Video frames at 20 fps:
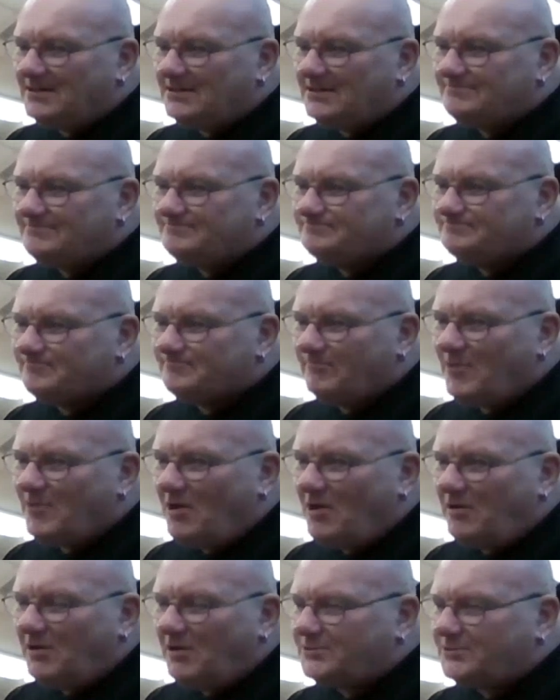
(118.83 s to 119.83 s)
I
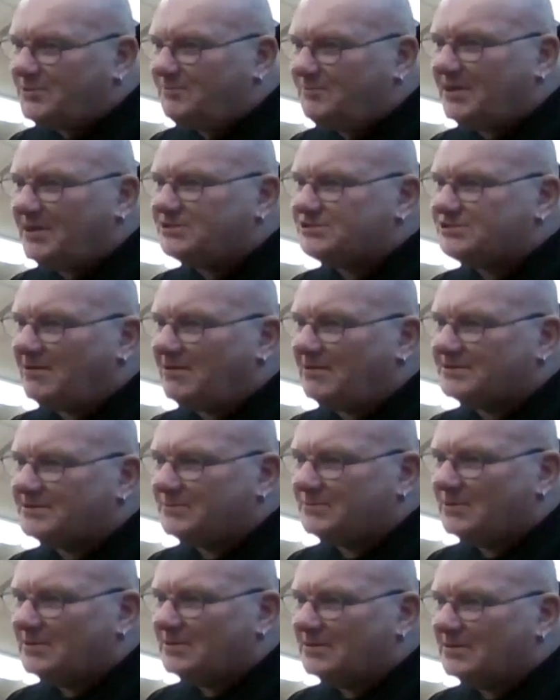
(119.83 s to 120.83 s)
like doing a bit of
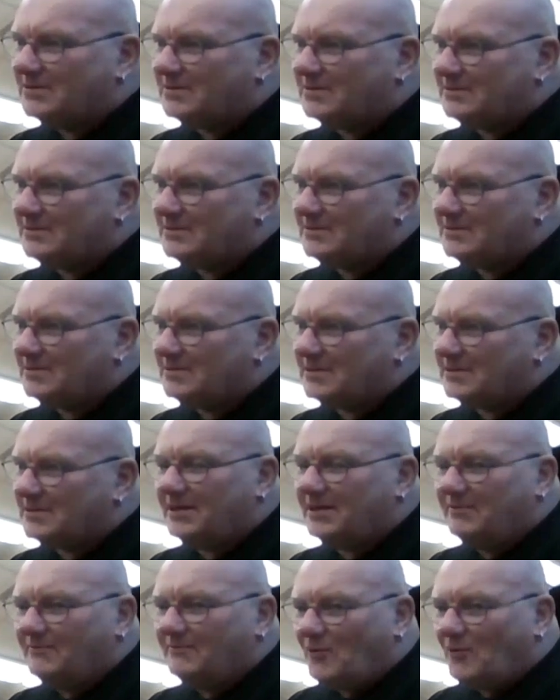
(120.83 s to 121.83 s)
charity work,
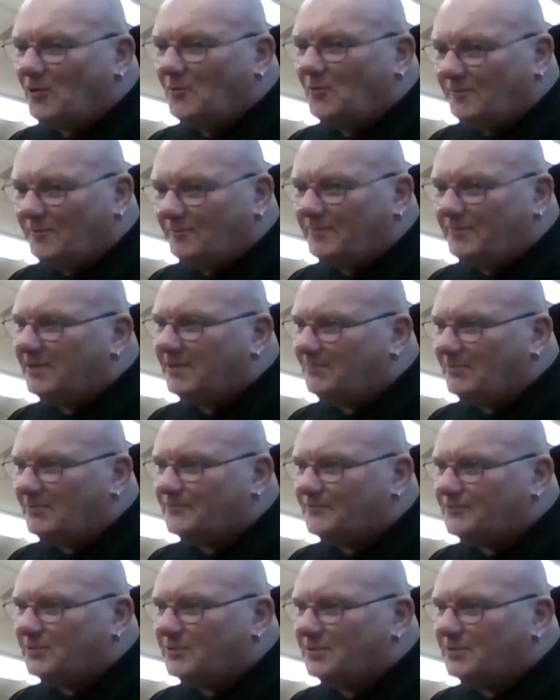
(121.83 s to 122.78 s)
getting involved with people